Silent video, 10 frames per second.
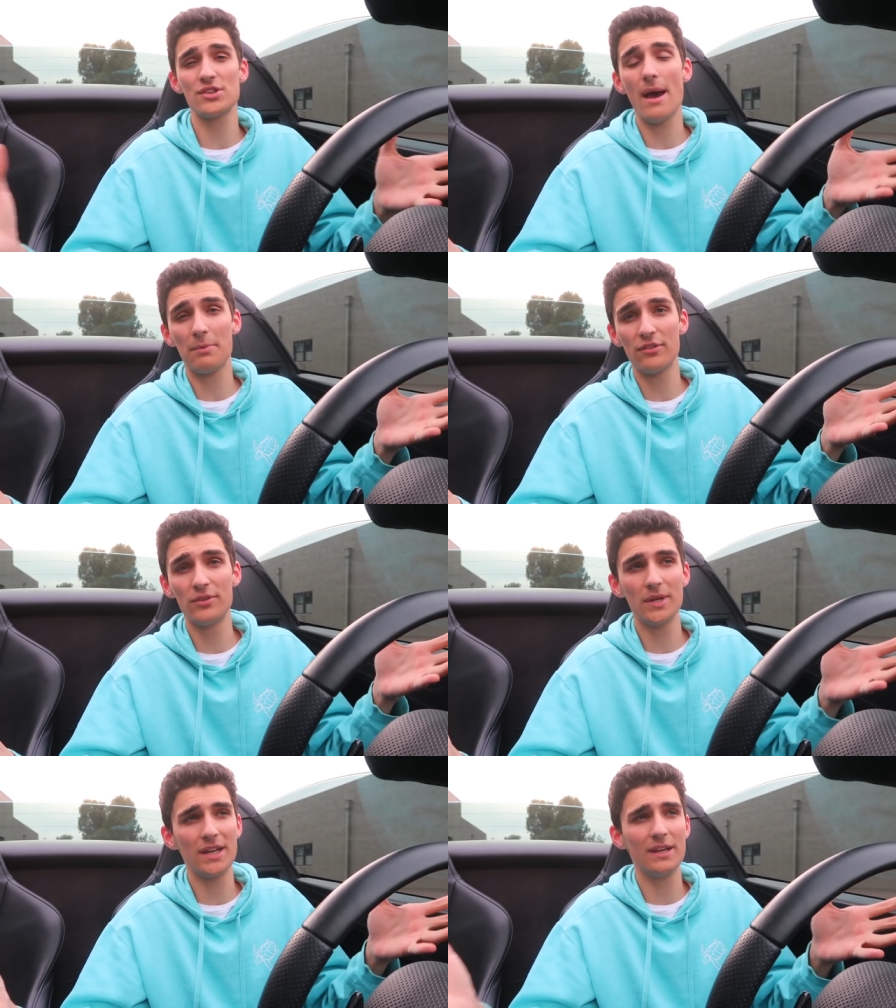much
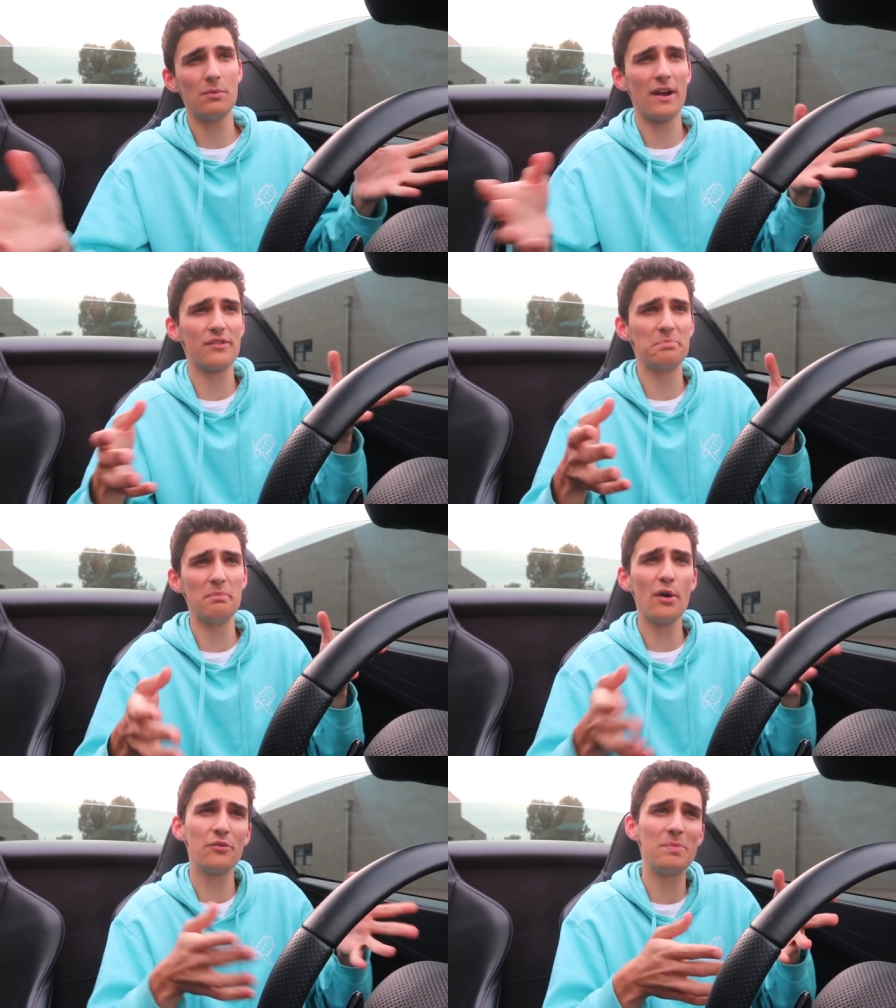opportunity, whereas
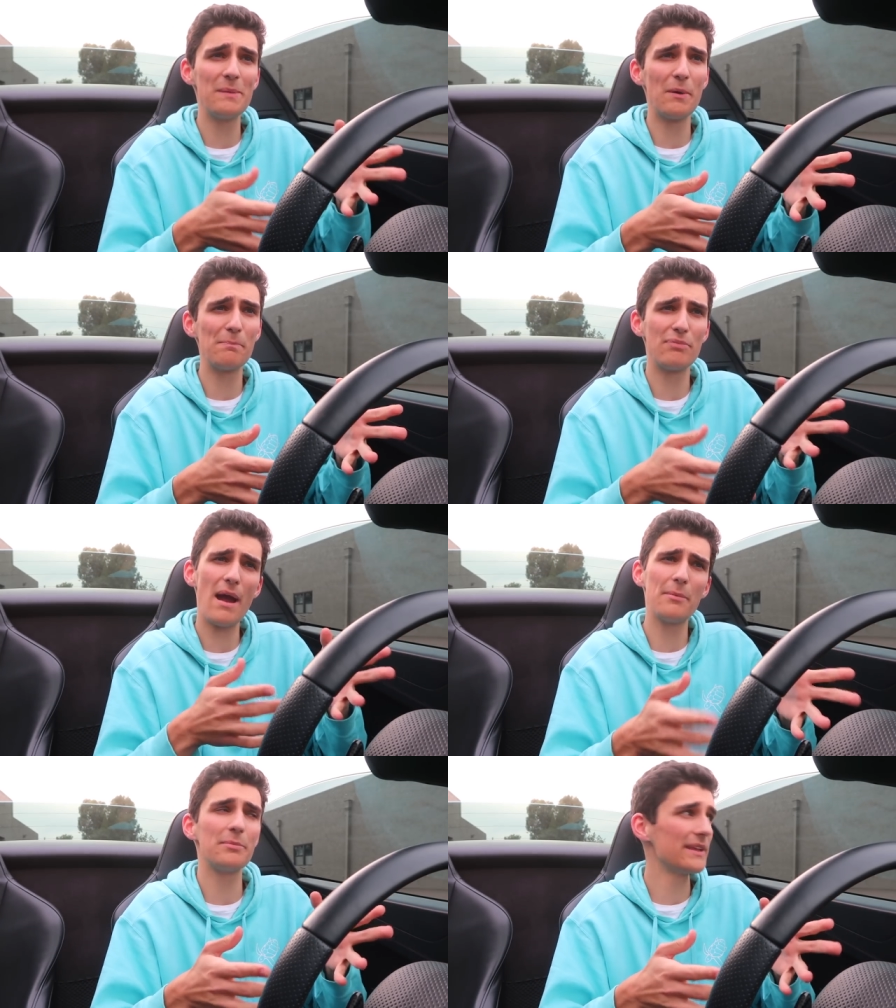most people
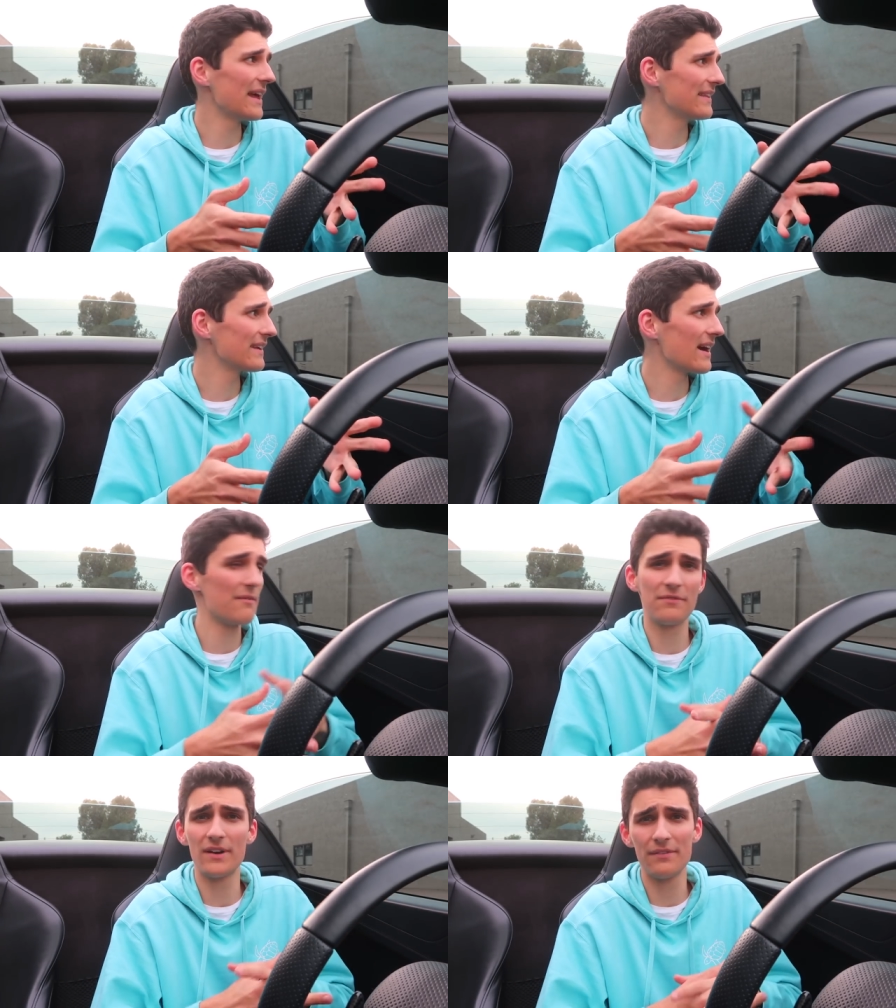probably like the
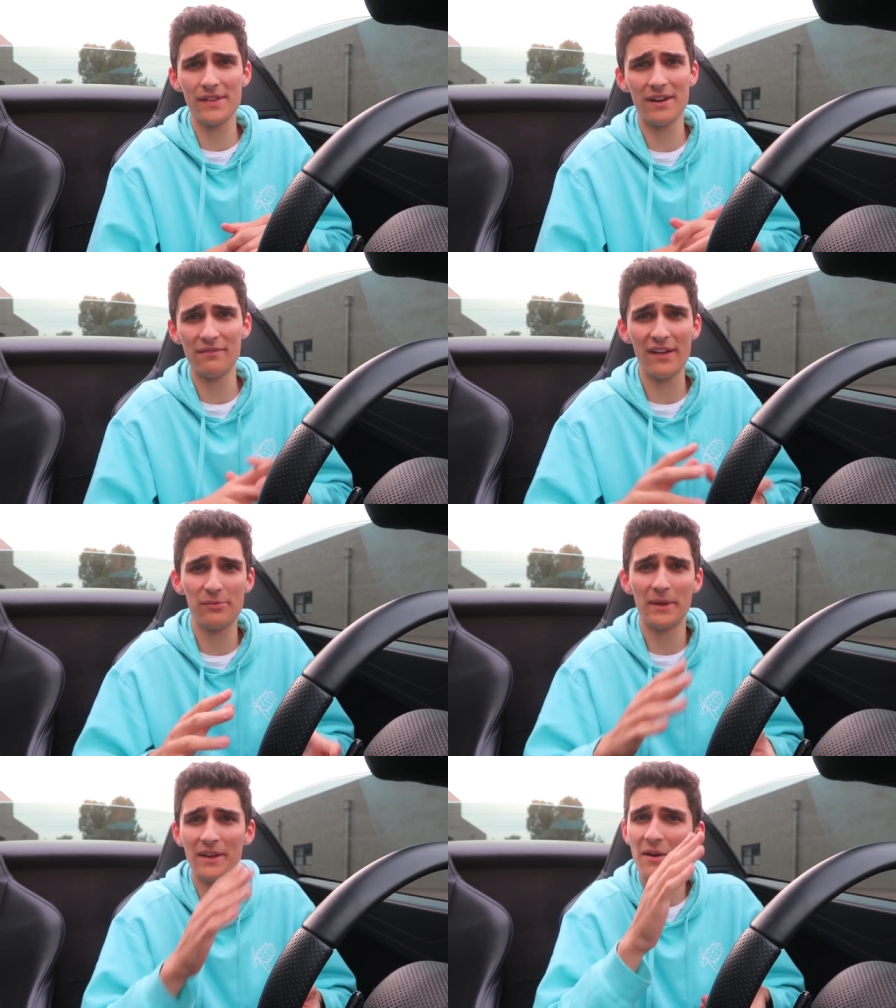comfort of their
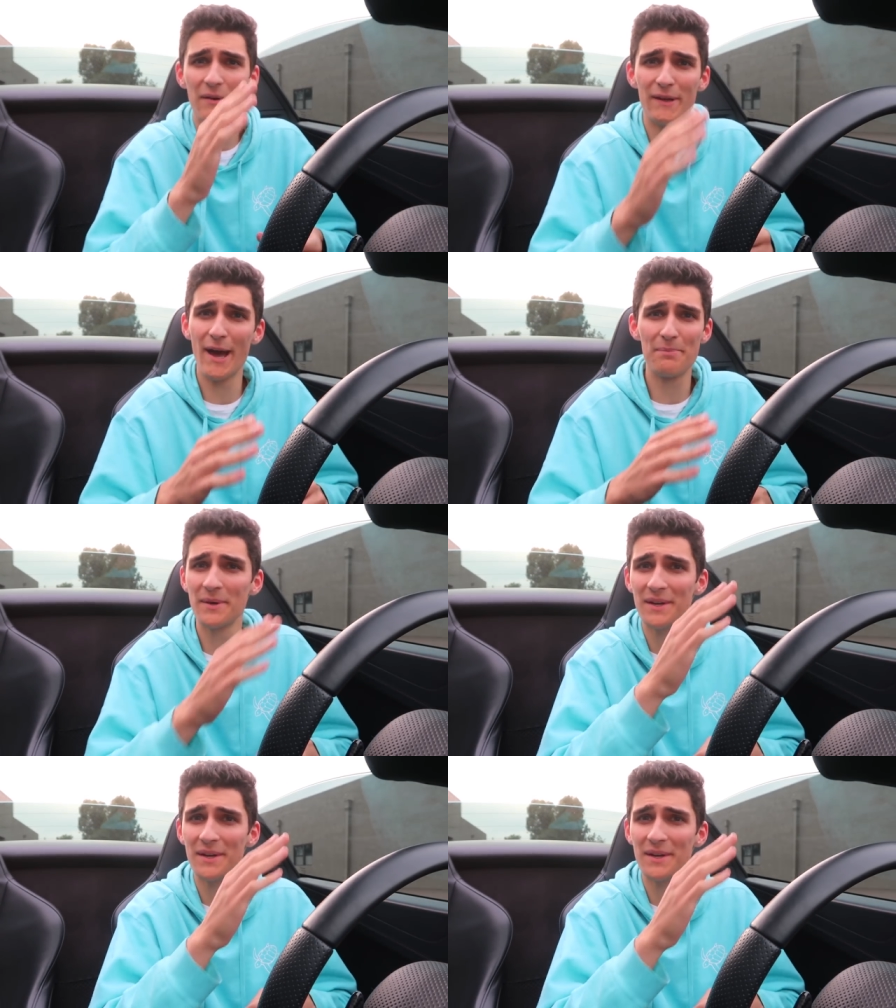investment going up